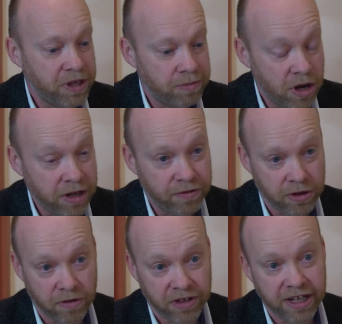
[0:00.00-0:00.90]
being
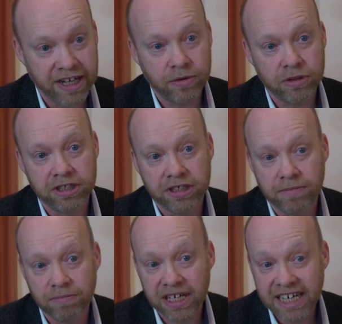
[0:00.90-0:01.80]
mindful of it in order
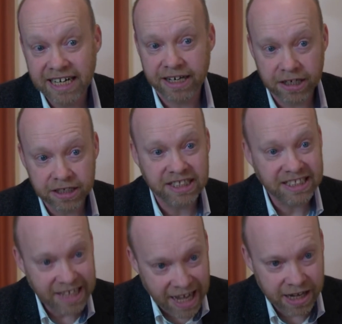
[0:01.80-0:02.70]
to completely
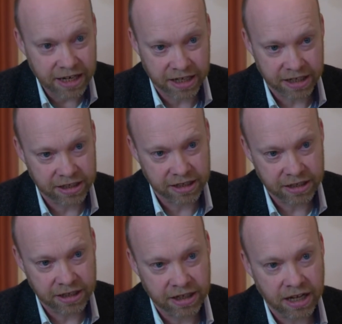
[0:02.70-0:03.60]
understand it,
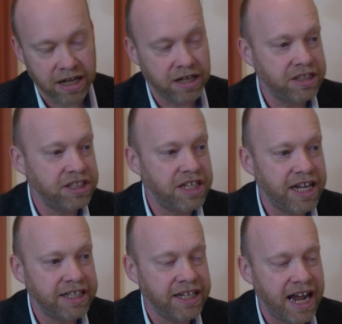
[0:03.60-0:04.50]
and
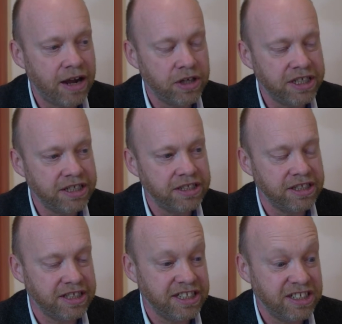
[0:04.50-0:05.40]
understanding how it
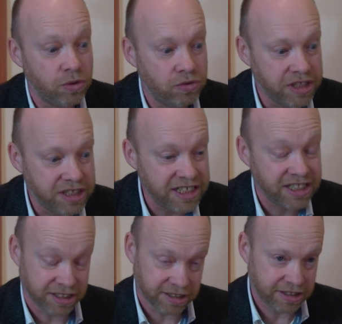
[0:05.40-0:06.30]
is your
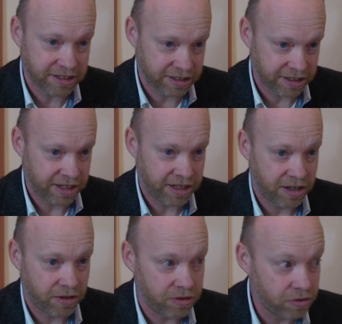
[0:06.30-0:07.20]
resistance,
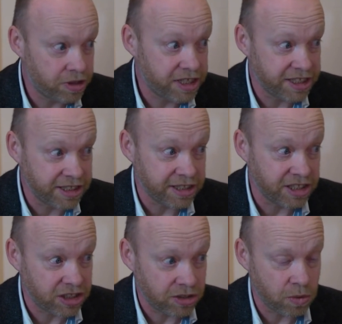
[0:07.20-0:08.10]
the
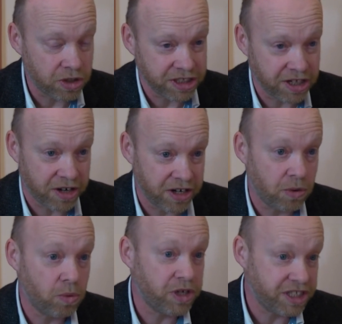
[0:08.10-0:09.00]
resistance to what is
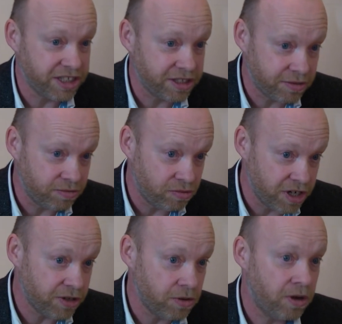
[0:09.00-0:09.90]
going on, which is the
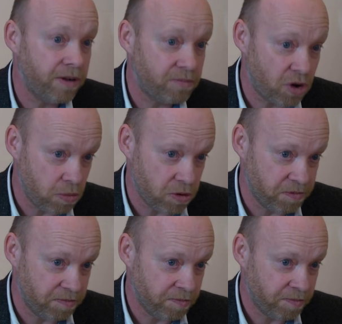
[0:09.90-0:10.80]
real
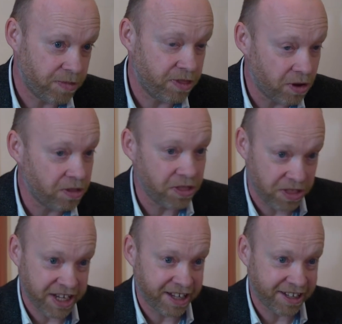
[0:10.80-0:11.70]
problem, not the
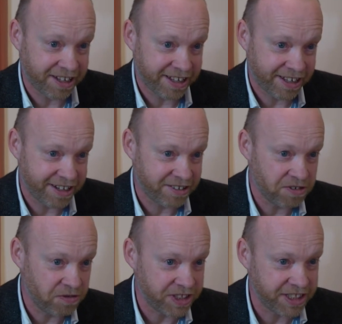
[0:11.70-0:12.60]
thing in
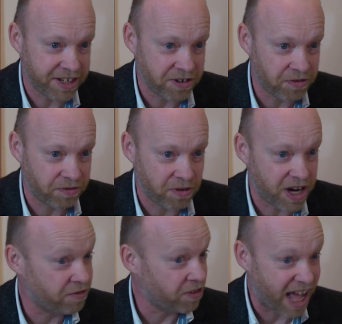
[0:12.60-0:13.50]
and of itself,
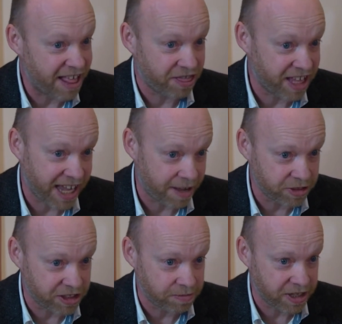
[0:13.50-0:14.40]
whatever that thing
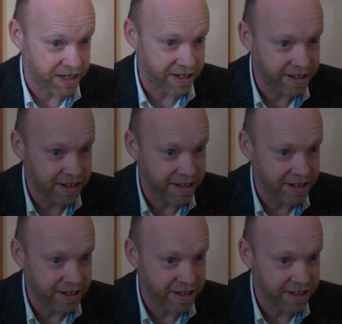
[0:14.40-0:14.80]
happens to be.